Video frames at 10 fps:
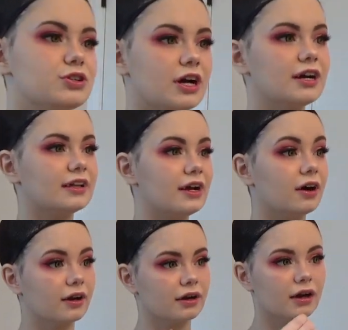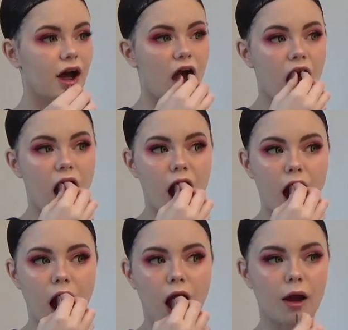drying, they are gonna
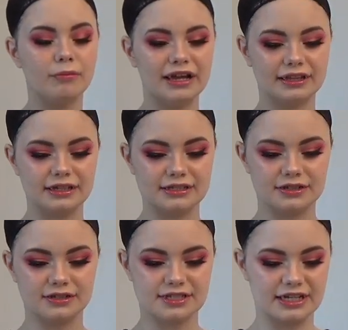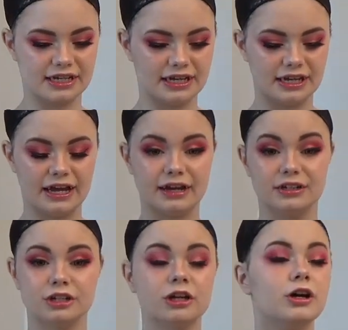make things a little sticky, and
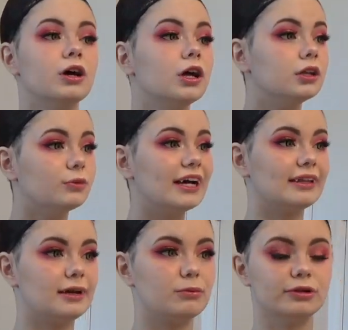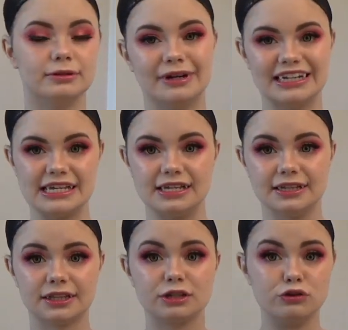the way that I molded my
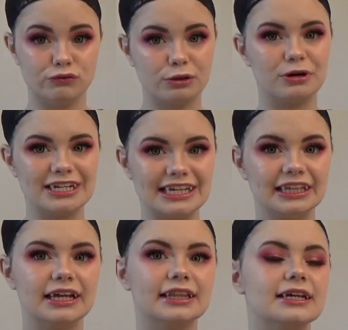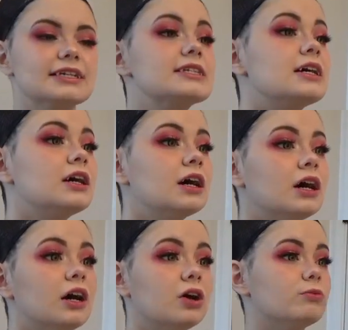teeth to fit my teeth like this
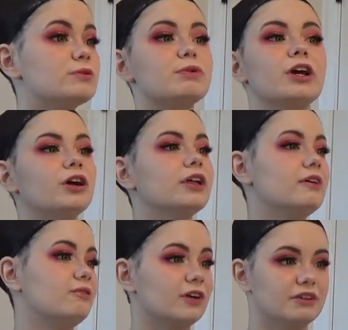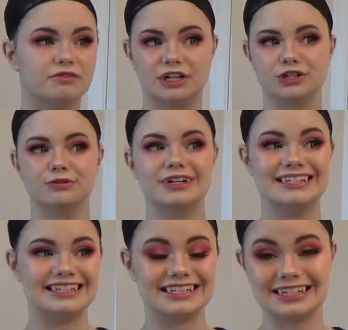was purely for convention
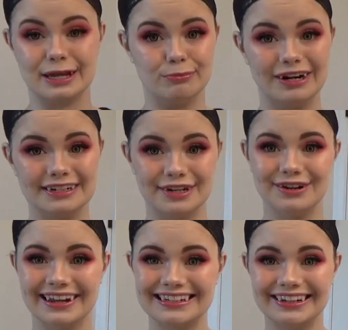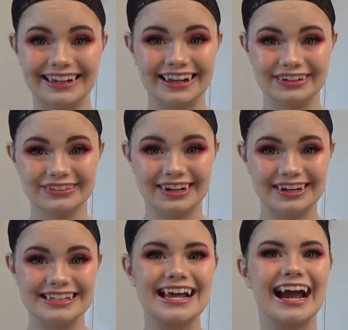reasons, because I bring Toga to a lot of
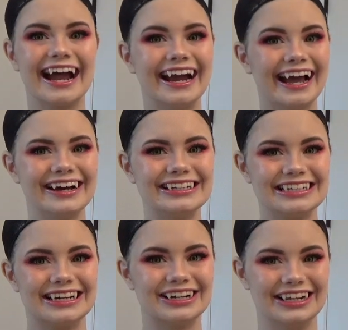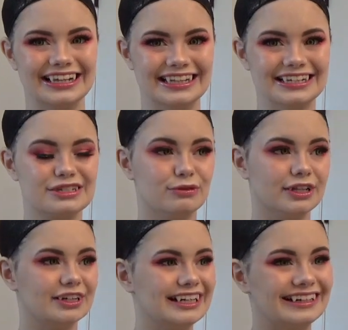cons. I kind of have to talk like this while
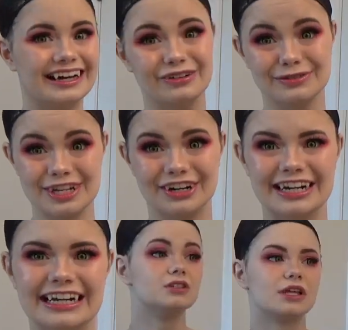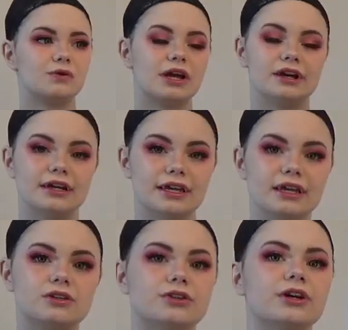they're in, I'm sorry. So that way I could
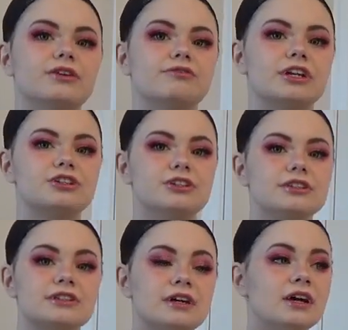eat during conventions,